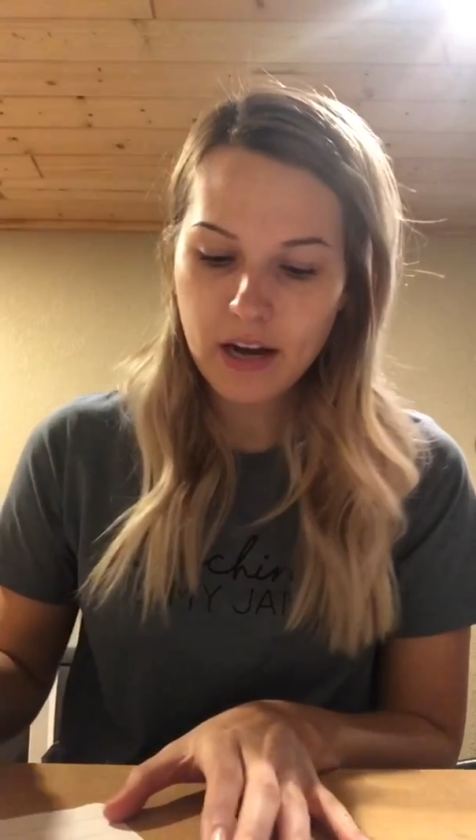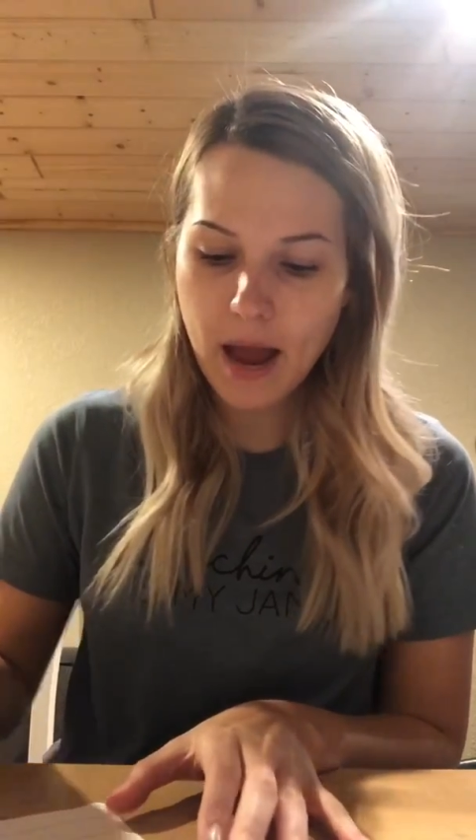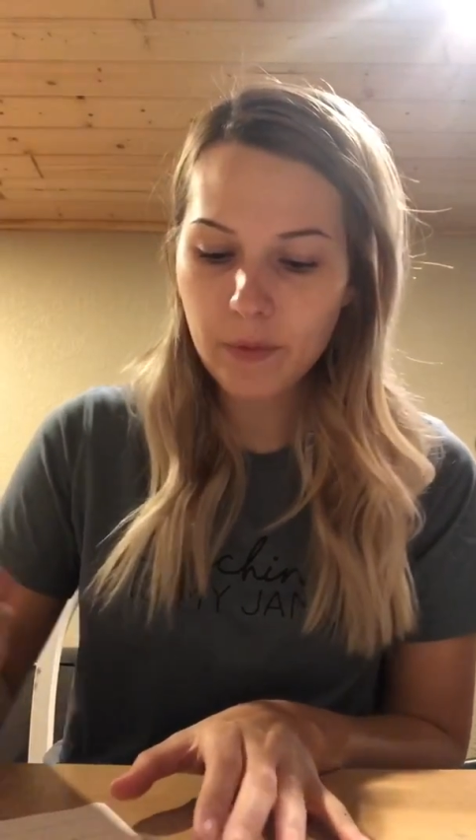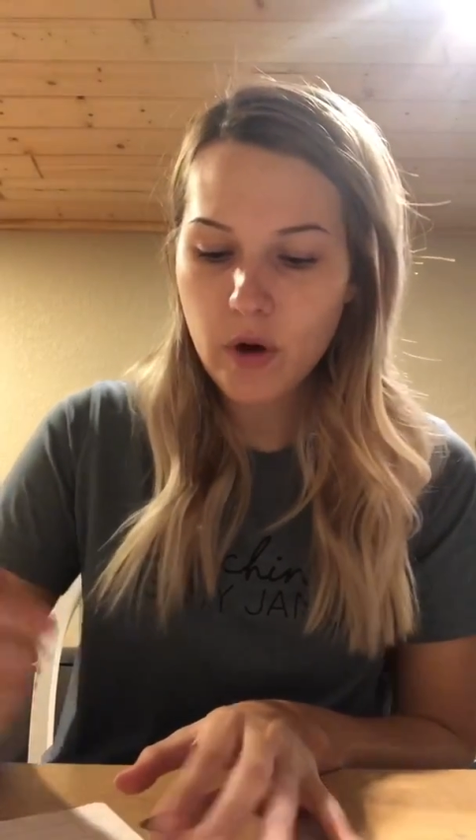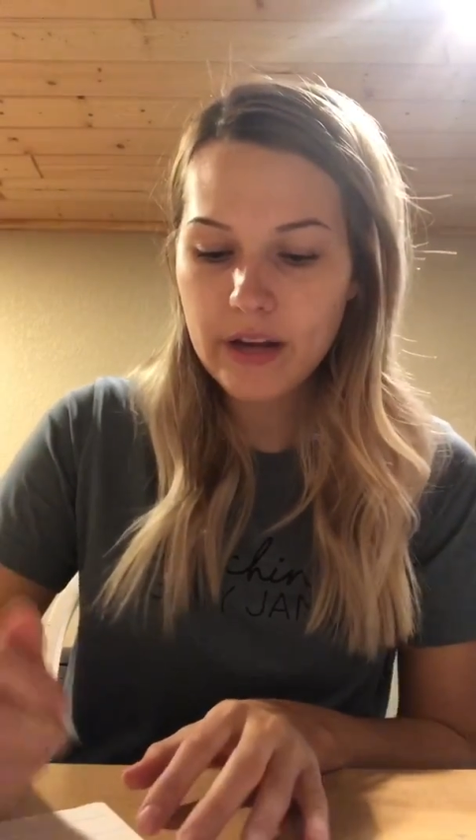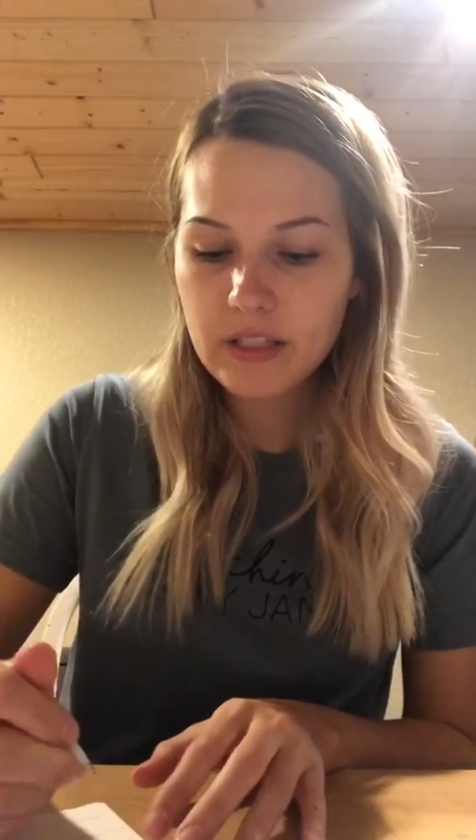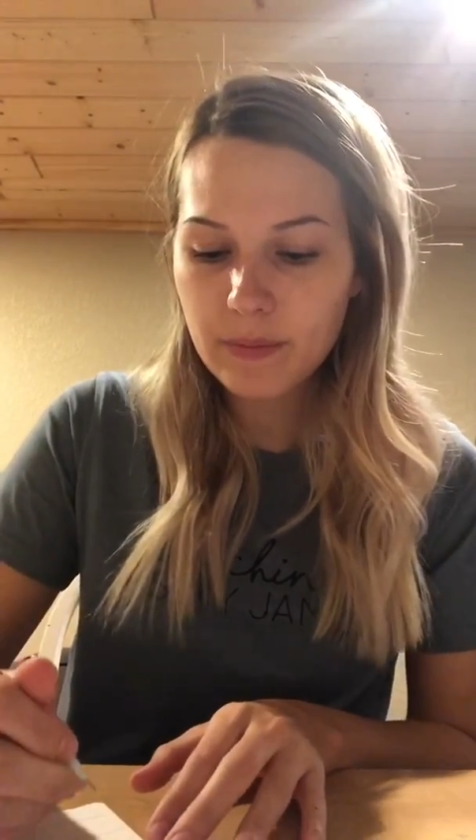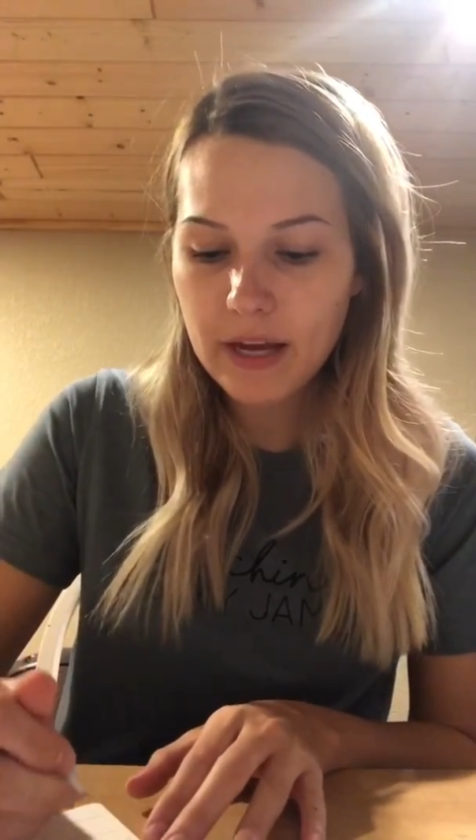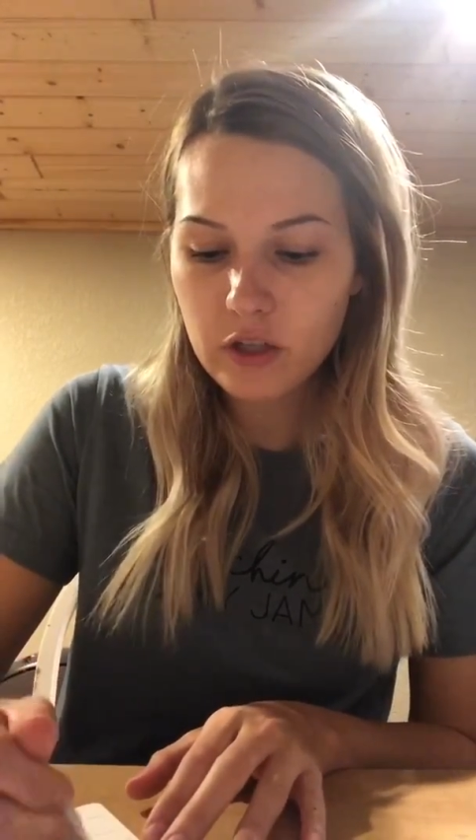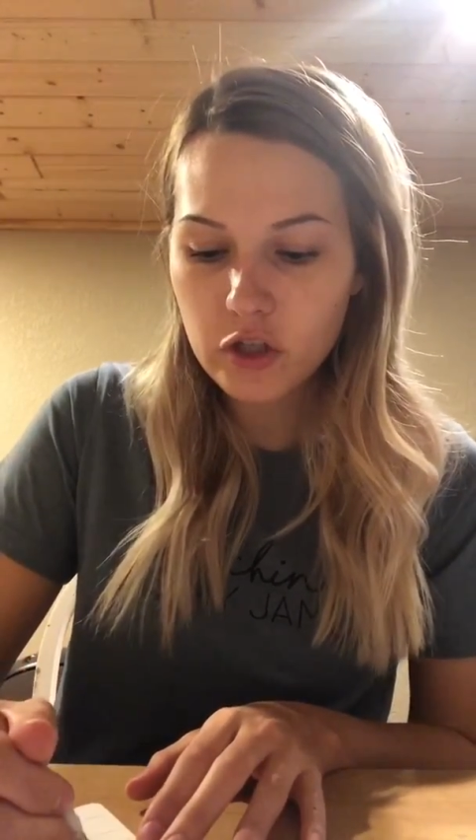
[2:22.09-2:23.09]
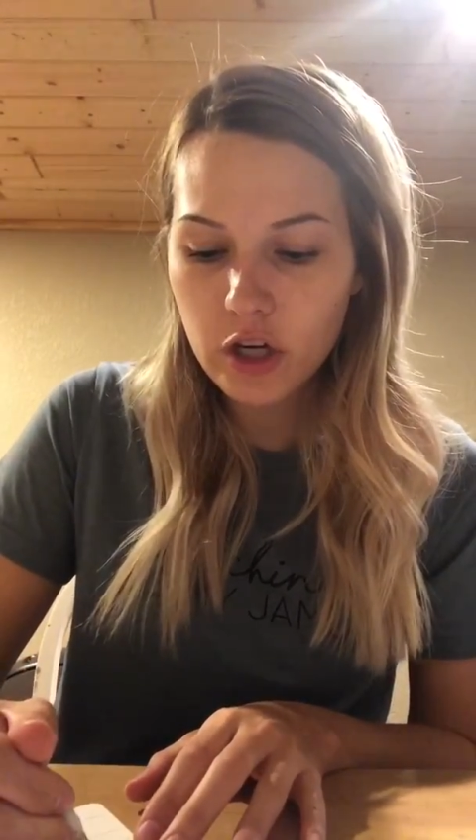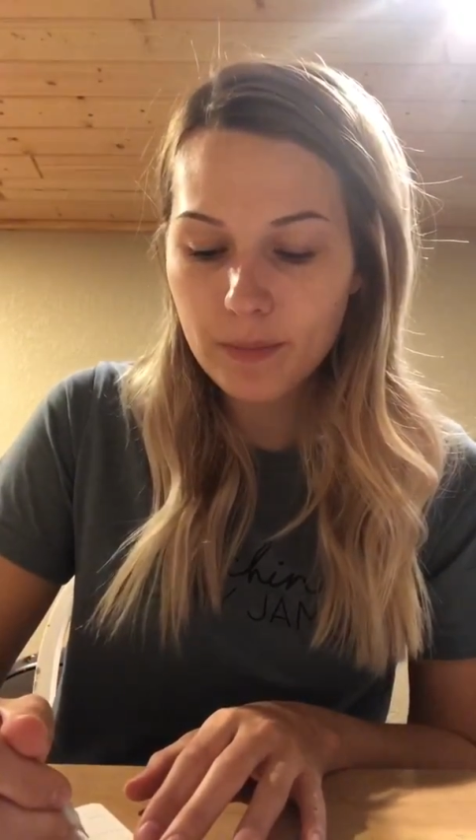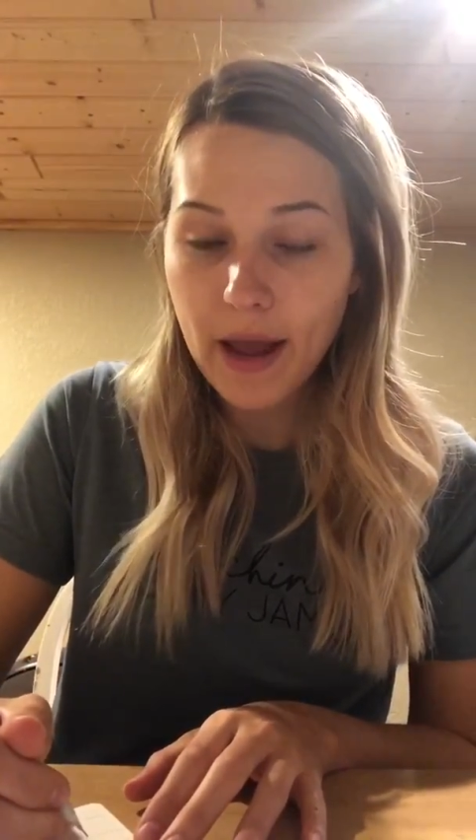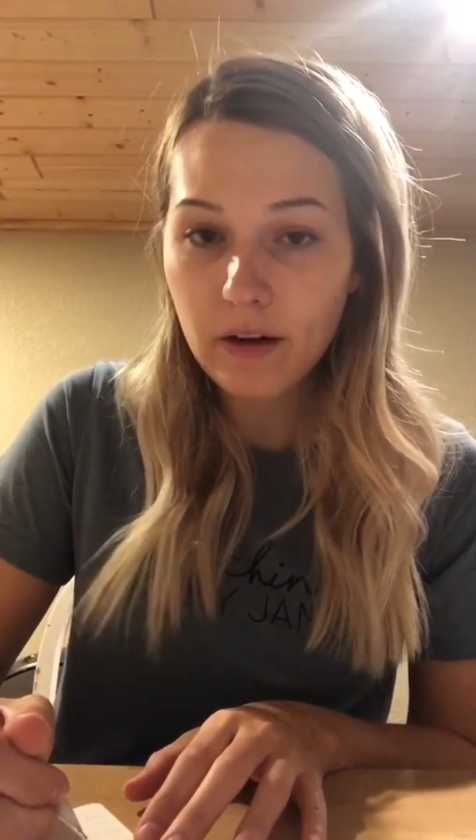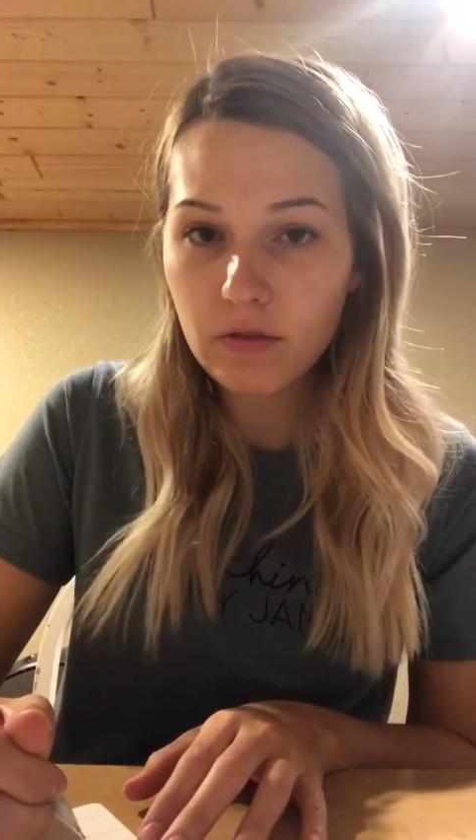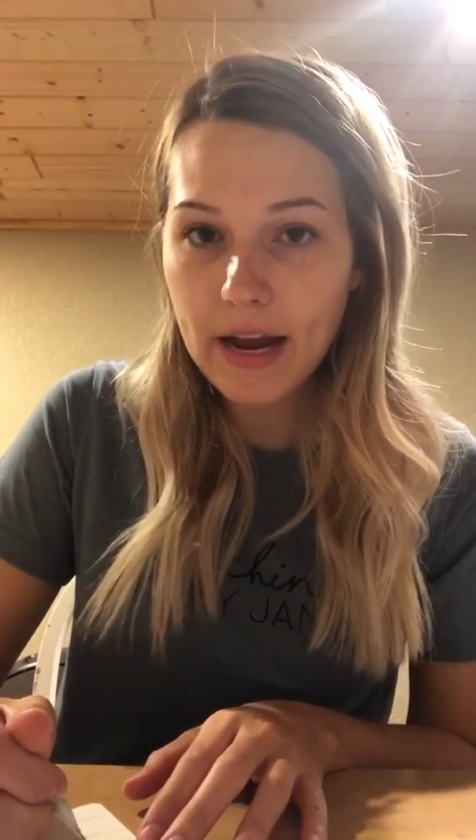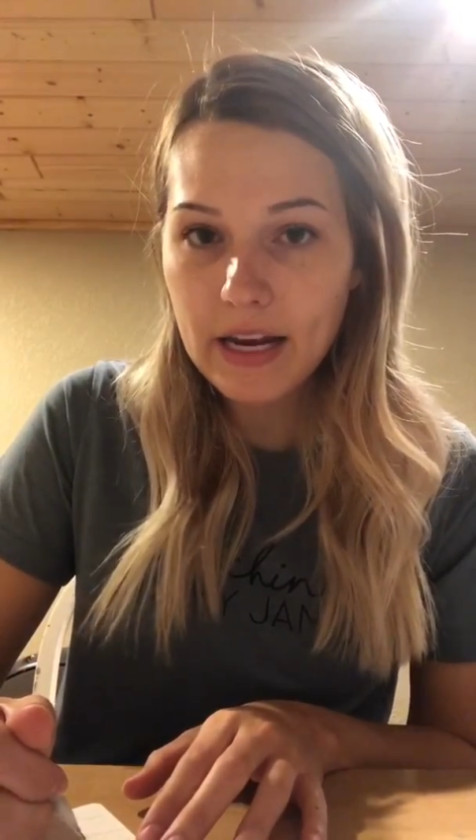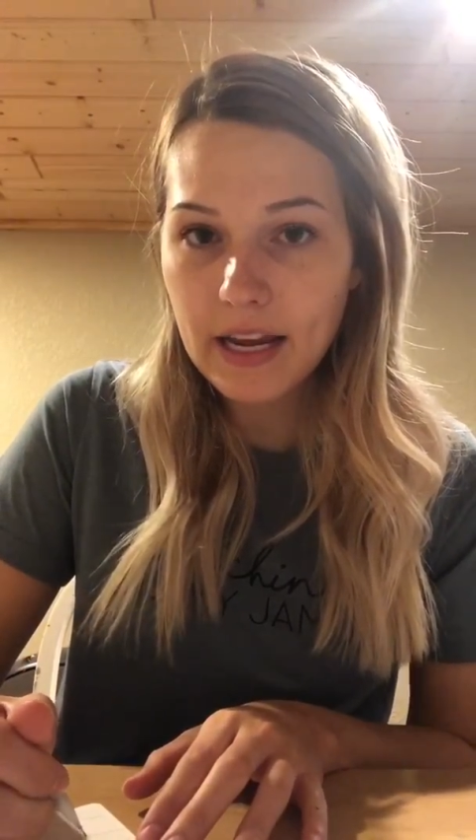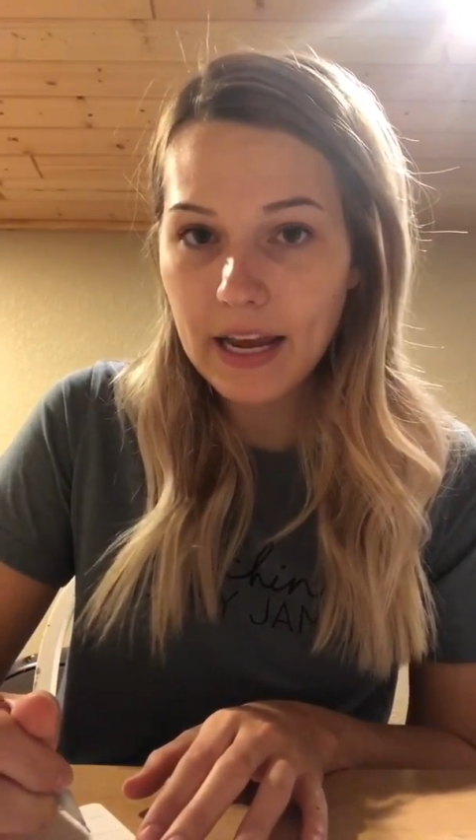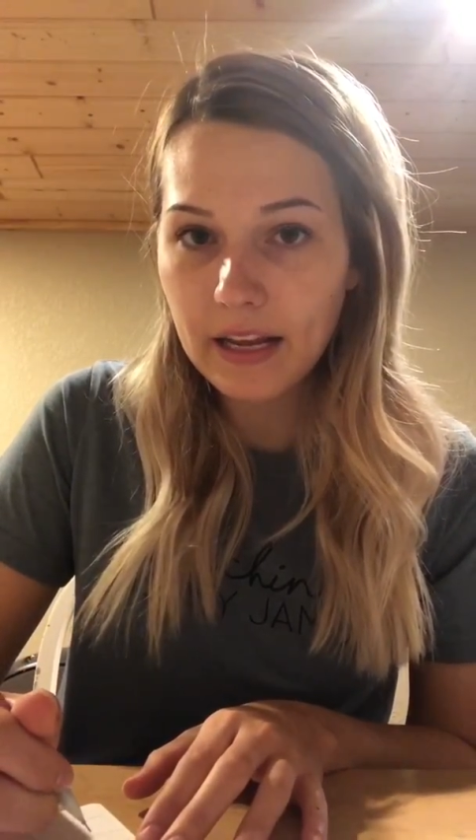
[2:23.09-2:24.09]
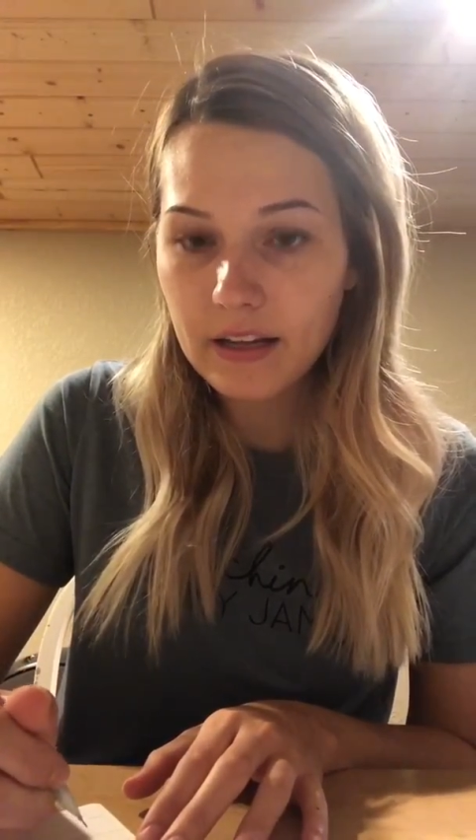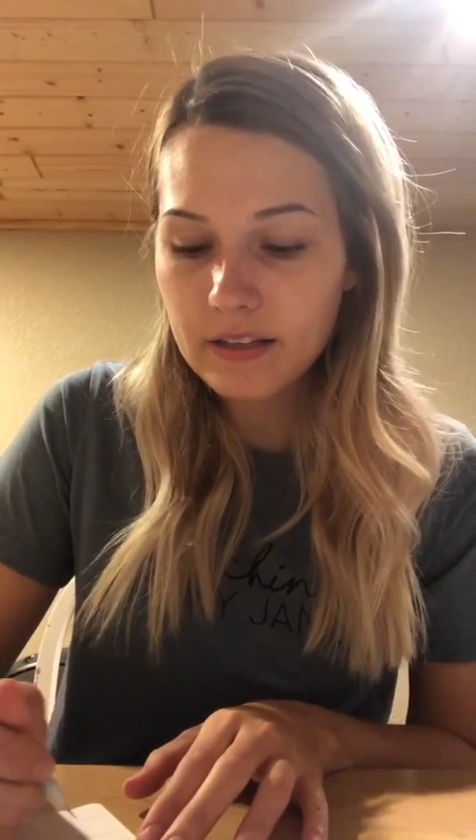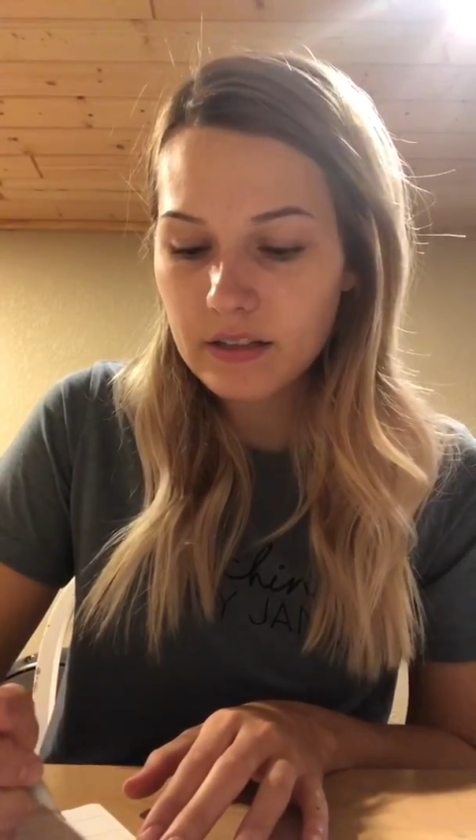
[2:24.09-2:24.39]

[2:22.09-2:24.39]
I'm going to make sure my writing